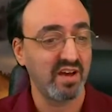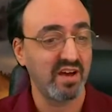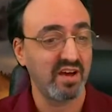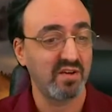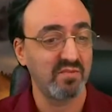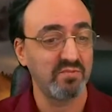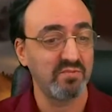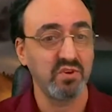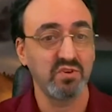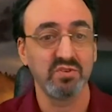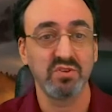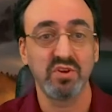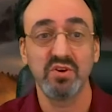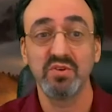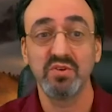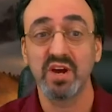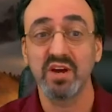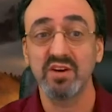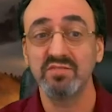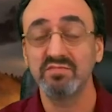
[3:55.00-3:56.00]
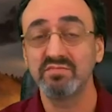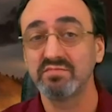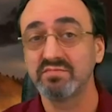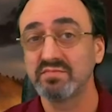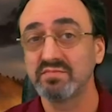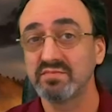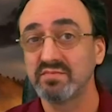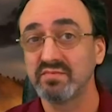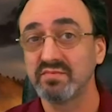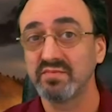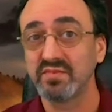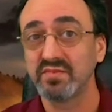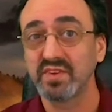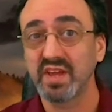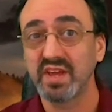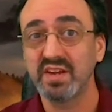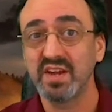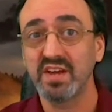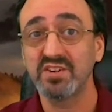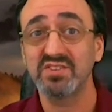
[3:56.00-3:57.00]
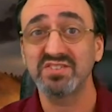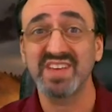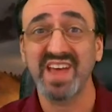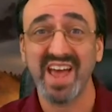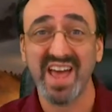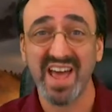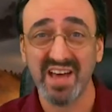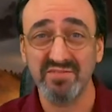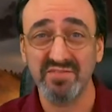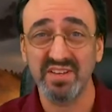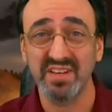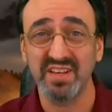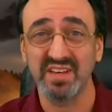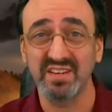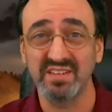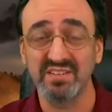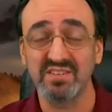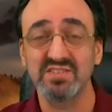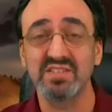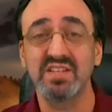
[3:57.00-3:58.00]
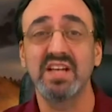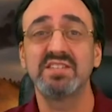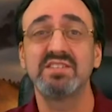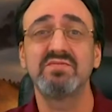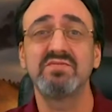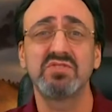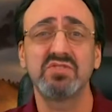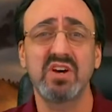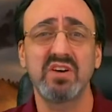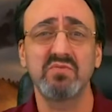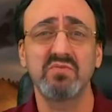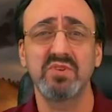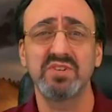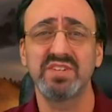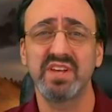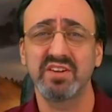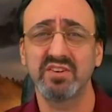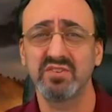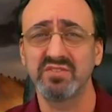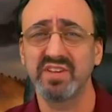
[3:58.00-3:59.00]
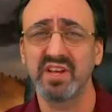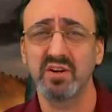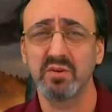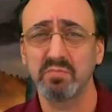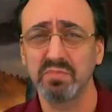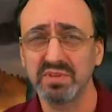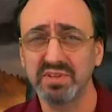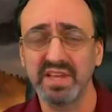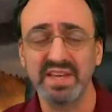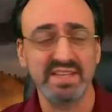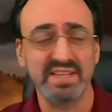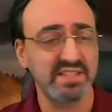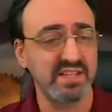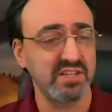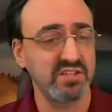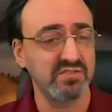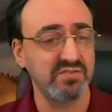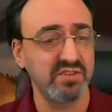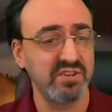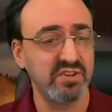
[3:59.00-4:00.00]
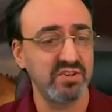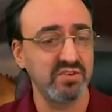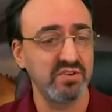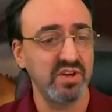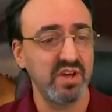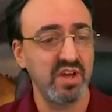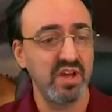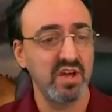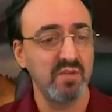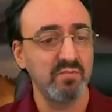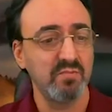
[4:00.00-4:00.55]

your logo. And not just having it. There's lots of softwares that'll place things for you, but